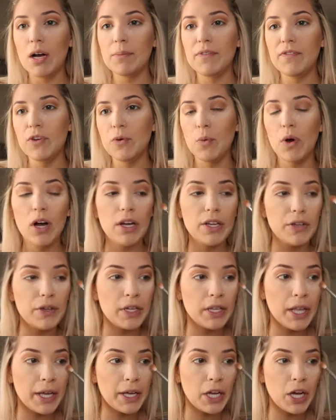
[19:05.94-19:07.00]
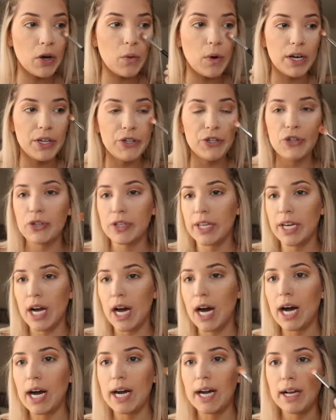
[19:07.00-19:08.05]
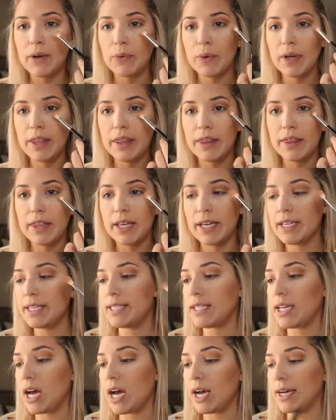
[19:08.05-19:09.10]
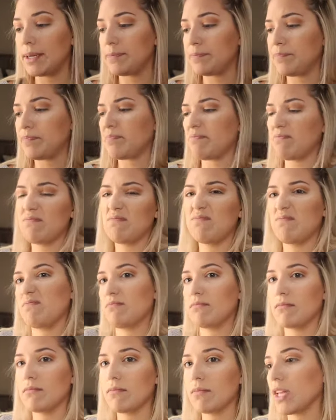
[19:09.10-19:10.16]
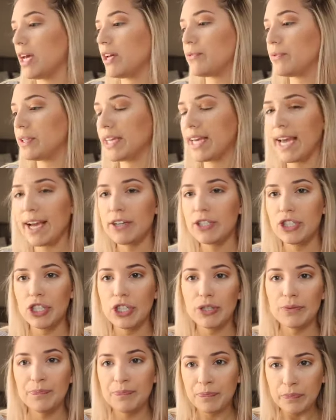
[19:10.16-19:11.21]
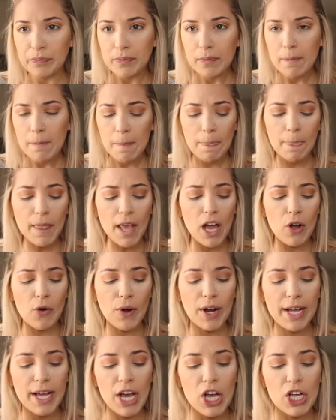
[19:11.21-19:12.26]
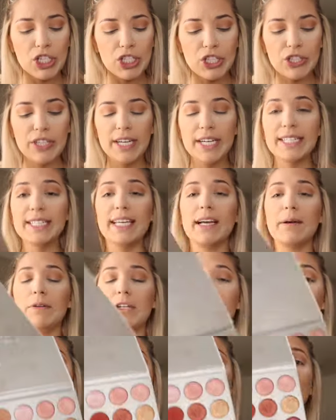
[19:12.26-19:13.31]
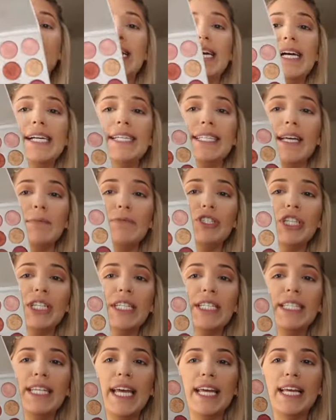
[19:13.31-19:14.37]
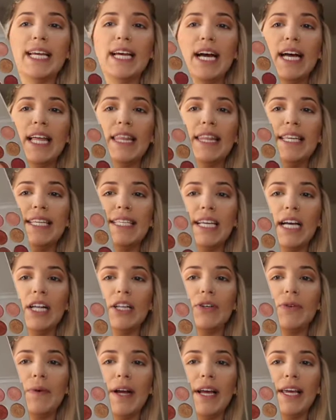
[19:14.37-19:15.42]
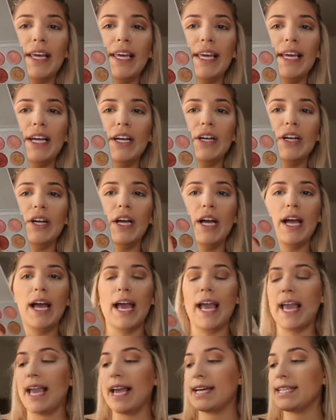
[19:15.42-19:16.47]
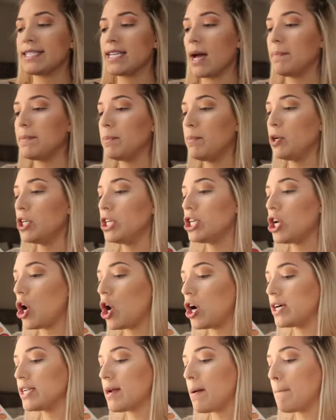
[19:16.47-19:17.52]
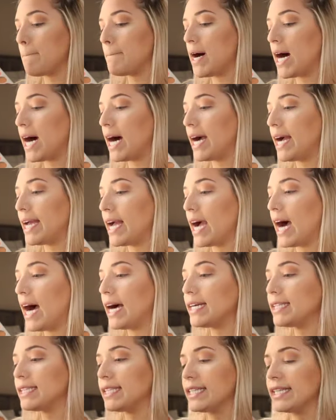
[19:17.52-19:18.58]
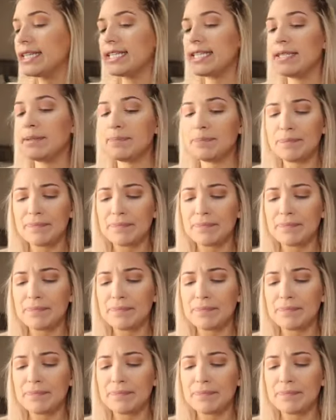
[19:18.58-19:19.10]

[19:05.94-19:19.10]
If you want, you can like go under the eye with this. I don't really care to. All right, so the next thing I'm gonna do is I'm just gonna take this color right here and I'm gonna put it on my eyelid.